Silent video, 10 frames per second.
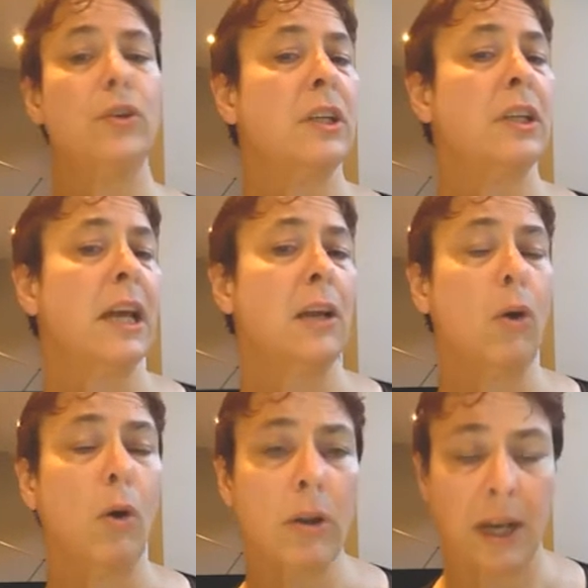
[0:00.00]
You can get
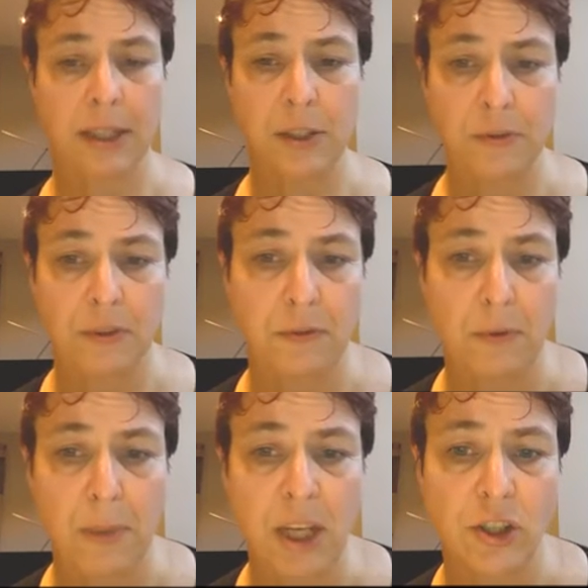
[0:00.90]
all kinds of
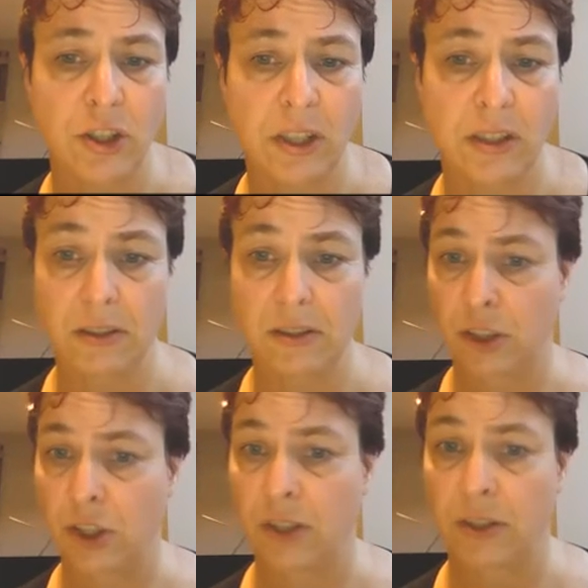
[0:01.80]
information here,
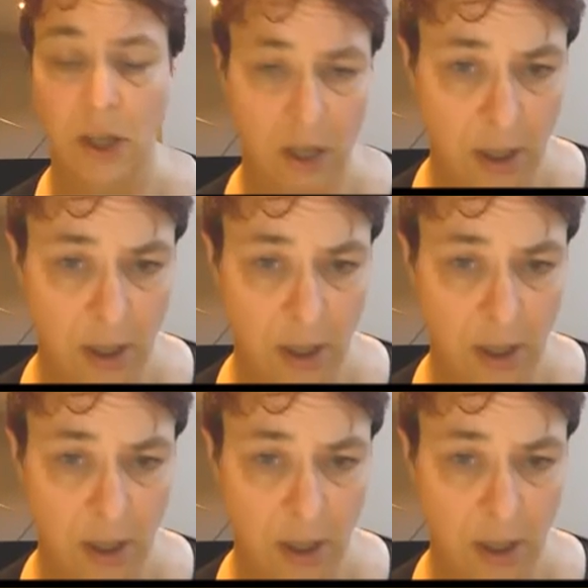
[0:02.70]
such as